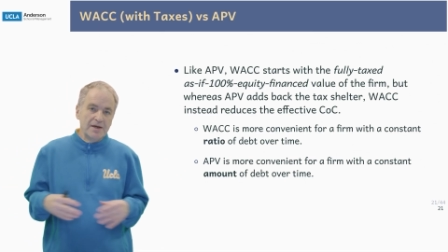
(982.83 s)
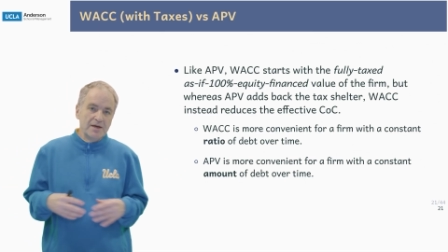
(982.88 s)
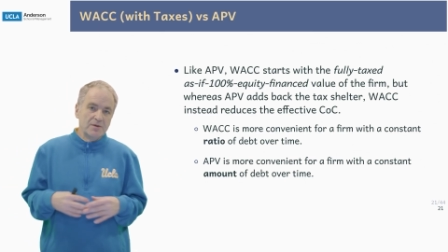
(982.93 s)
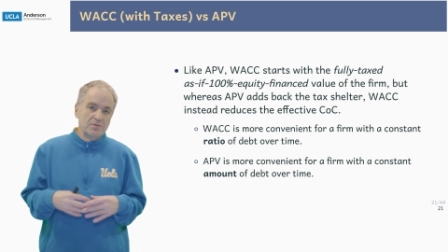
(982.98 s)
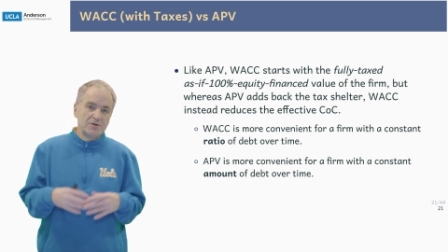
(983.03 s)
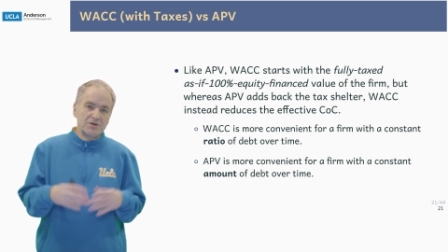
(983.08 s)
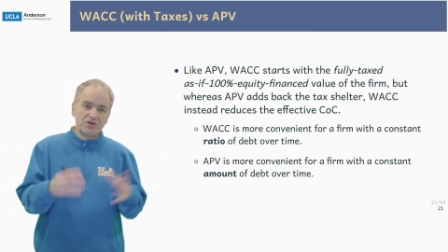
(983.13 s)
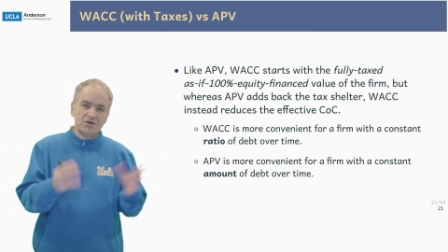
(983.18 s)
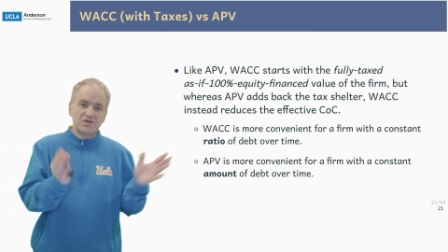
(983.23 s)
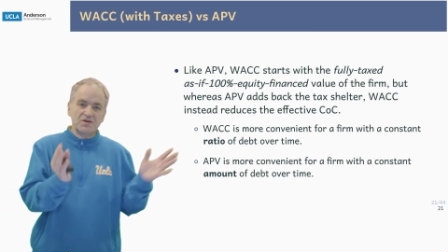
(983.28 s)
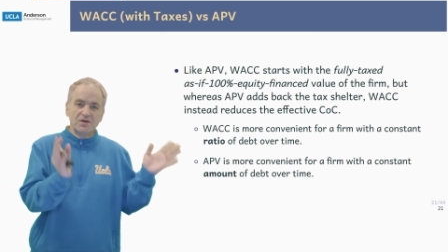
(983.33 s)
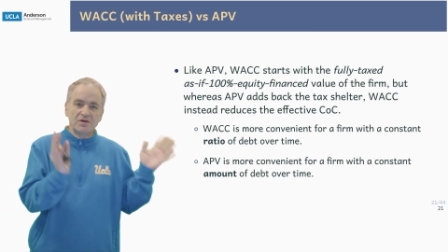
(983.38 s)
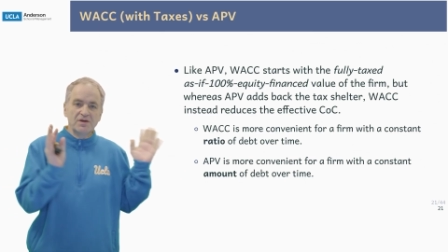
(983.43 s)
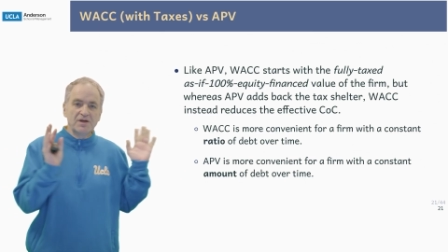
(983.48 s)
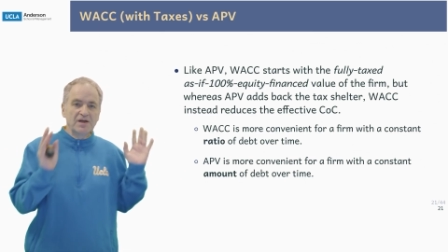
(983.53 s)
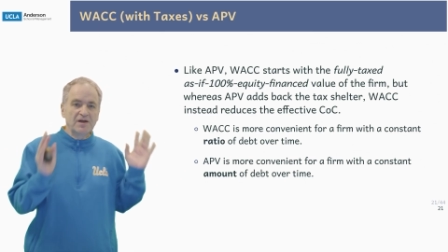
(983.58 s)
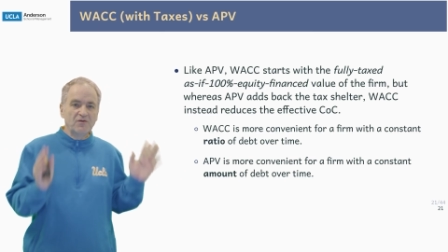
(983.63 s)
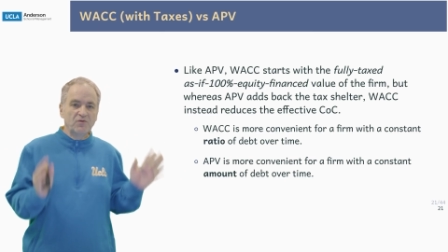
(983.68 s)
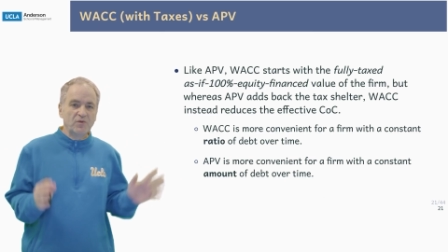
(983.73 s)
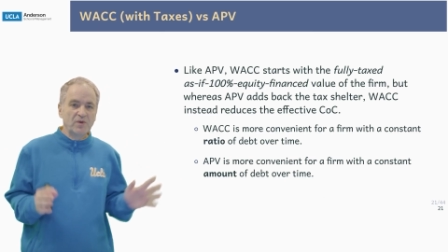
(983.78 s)
We're just going to
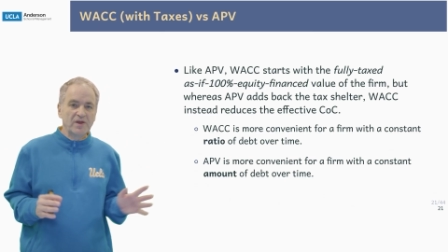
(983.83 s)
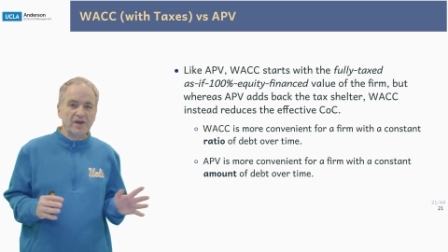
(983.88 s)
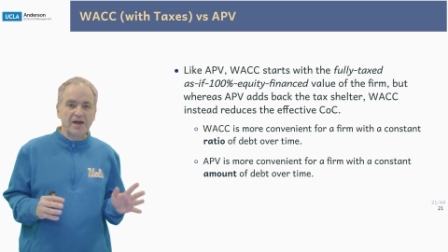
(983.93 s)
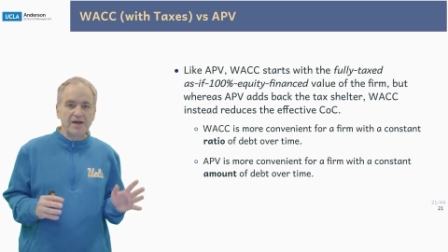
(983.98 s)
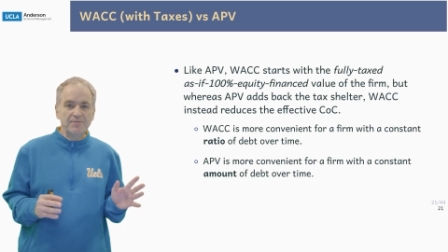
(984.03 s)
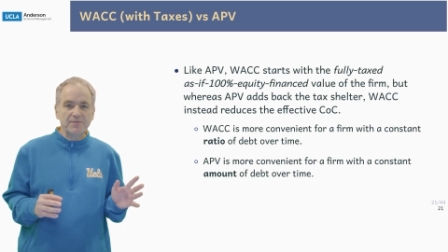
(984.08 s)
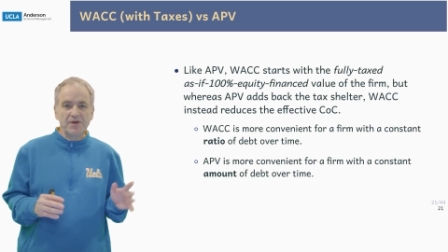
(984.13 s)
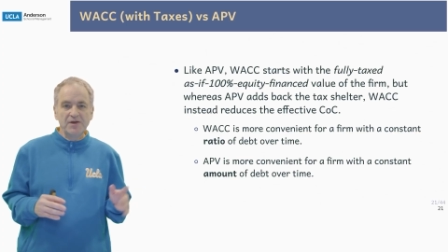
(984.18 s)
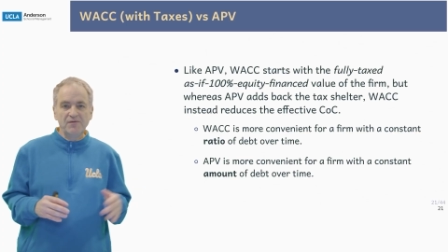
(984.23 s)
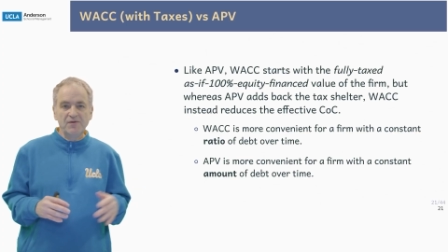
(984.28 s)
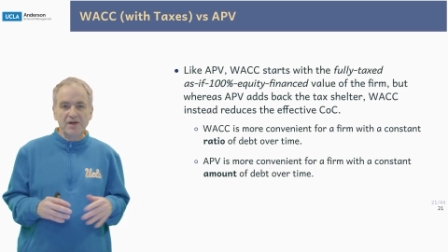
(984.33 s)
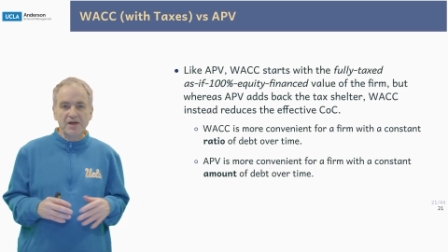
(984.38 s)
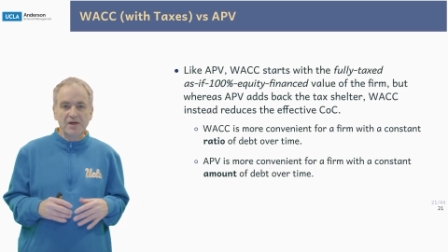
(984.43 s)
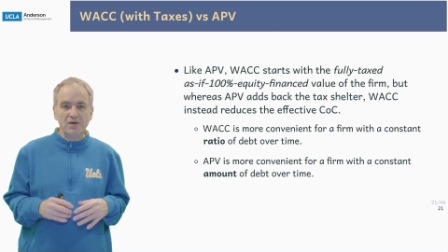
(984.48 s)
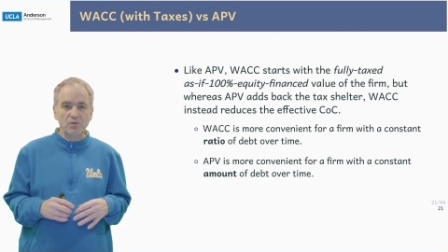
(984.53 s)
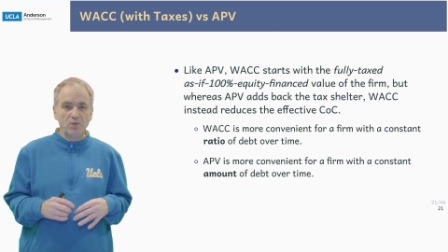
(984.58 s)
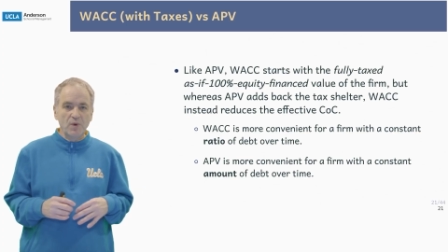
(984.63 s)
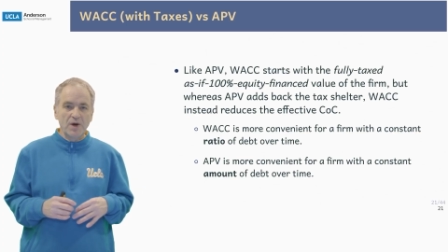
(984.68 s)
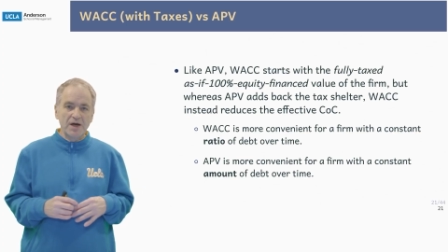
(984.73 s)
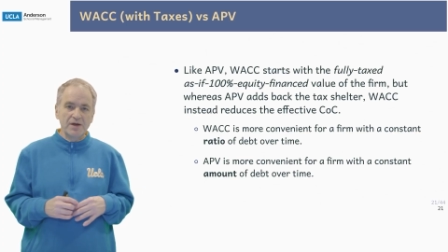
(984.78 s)
live with
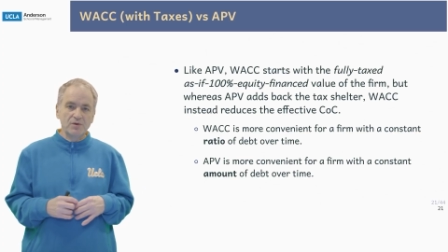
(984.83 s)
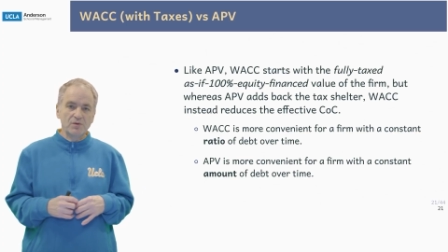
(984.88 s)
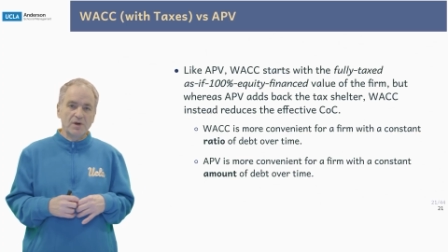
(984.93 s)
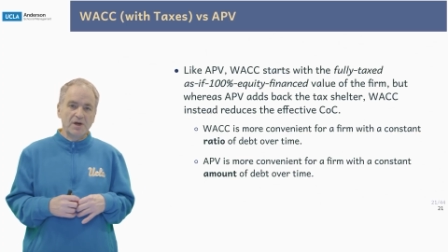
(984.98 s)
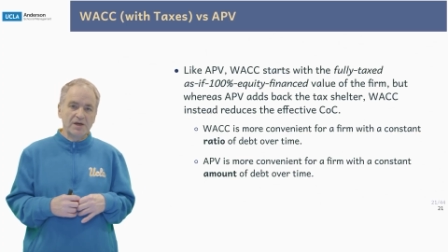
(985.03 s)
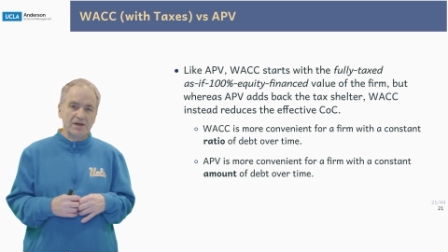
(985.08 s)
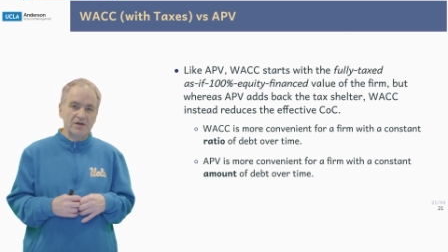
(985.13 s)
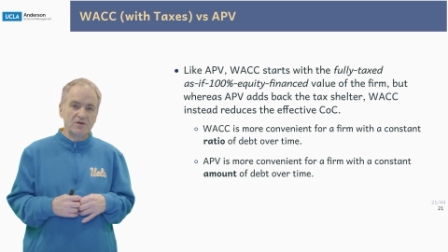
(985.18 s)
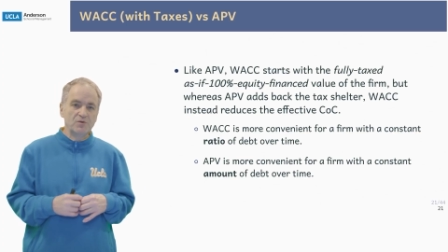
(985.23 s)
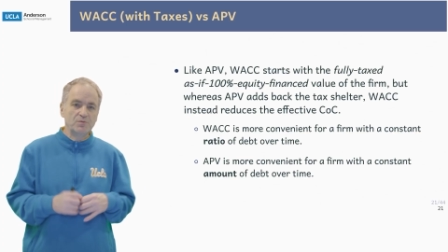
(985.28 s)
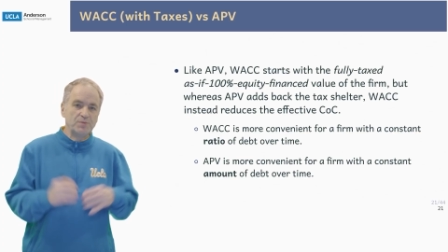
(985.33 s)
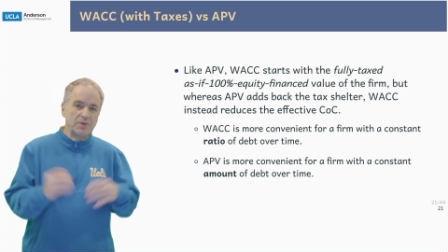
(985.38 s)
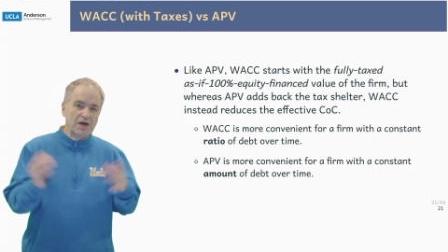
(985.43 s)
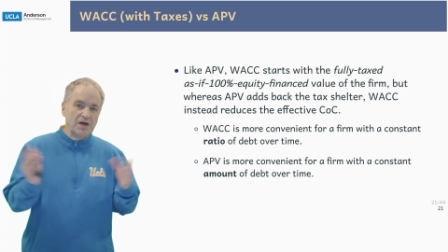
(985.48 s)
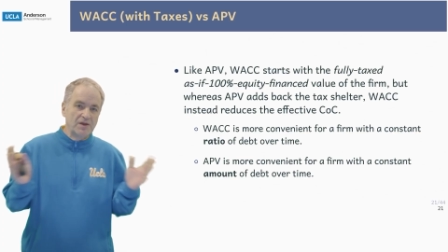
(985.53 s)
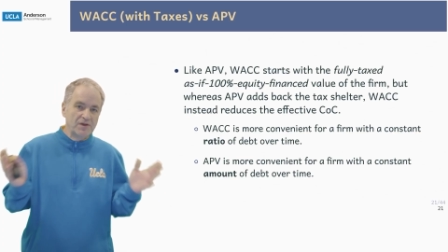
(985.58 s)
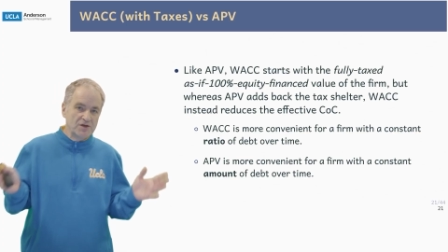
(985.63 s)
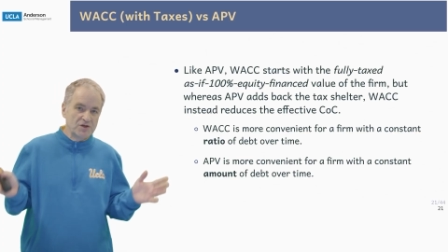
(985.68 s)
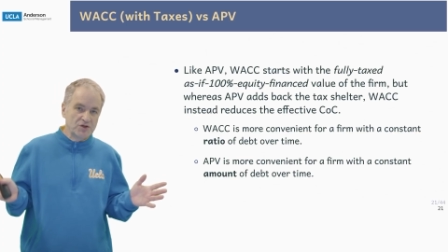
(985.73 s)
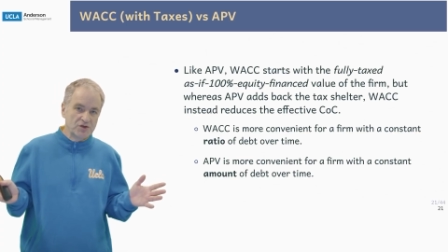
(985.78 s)
APV. Why do I need to
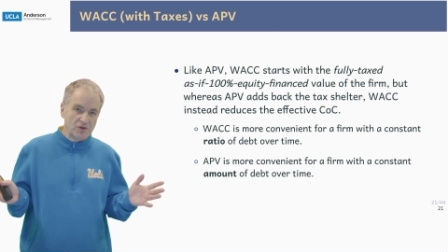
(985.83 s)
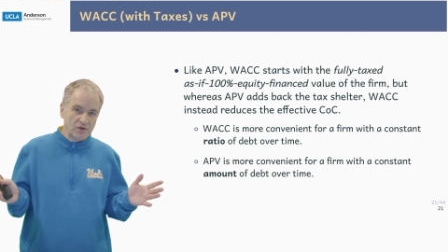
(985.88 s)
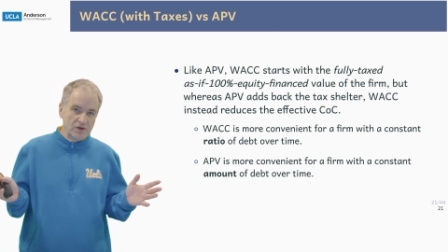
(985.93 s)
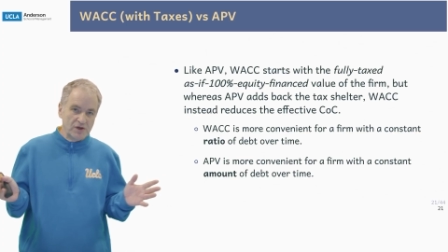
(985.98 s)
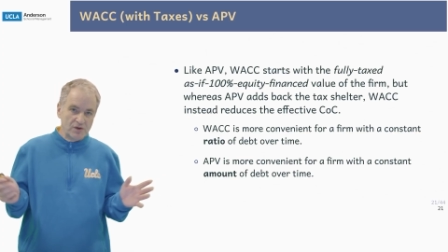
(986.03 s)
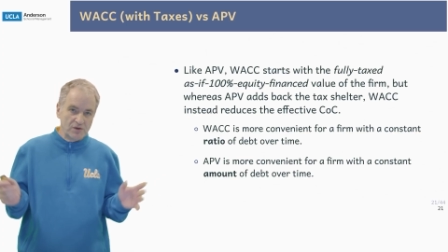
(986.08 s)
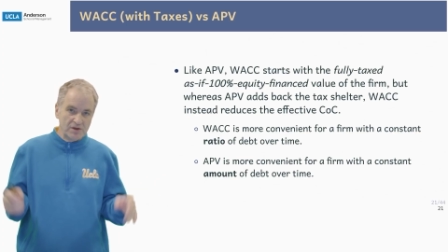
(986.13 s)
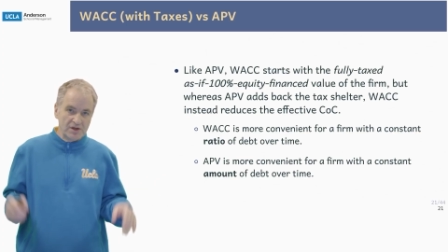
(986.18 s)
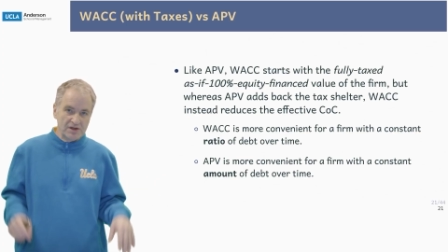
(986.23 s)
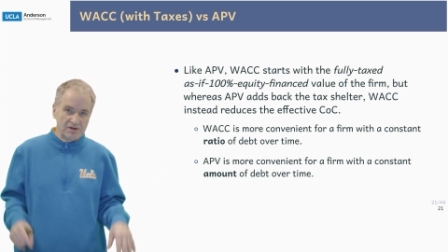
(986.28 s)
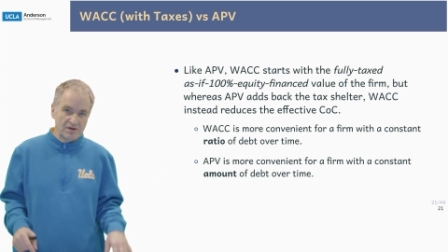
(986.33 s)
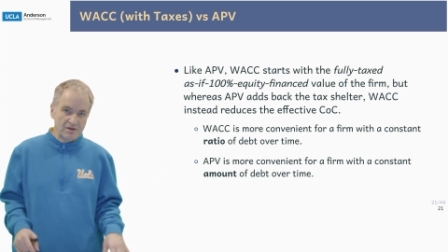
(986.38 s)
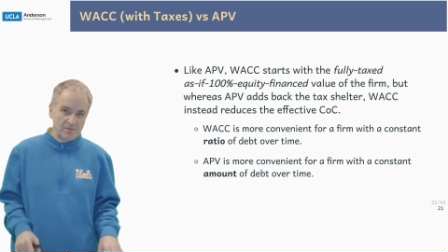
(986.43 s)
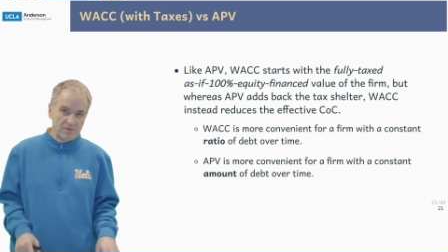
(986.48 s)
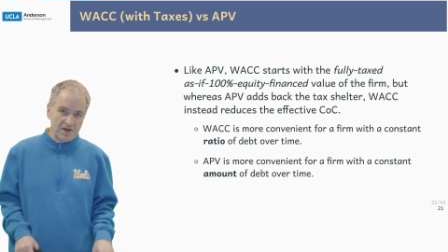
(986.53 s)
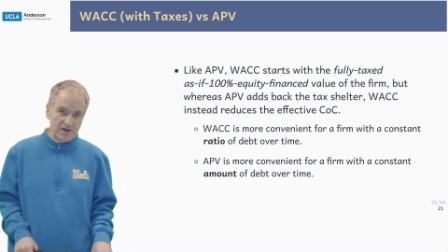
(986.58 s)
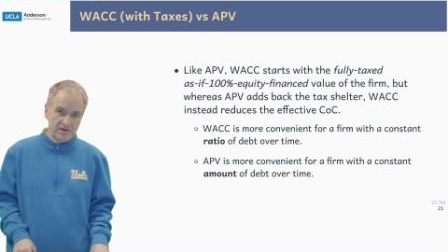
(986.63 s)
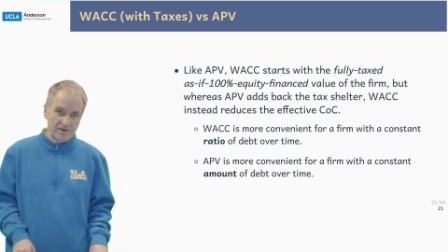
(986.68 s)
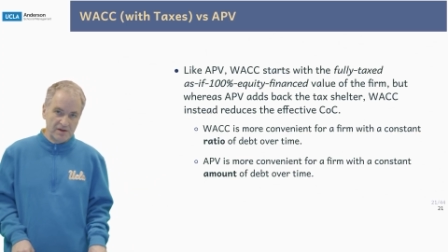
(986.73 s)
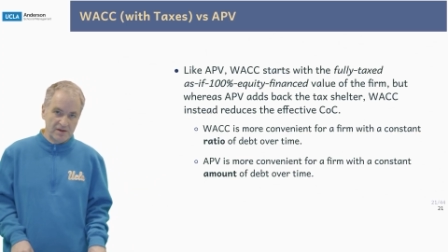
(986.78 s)
bother showing you another
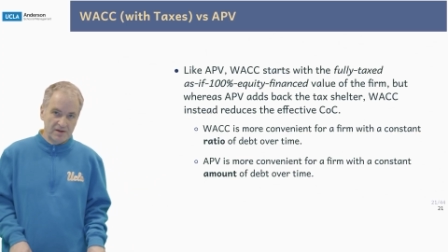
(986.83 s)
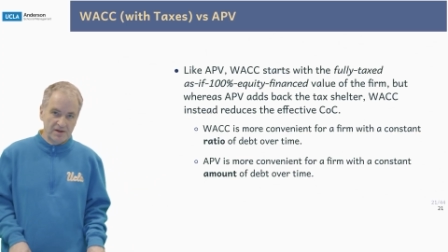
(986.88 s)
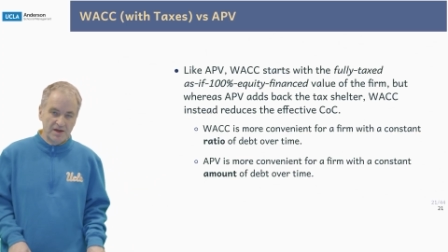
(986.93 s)
method?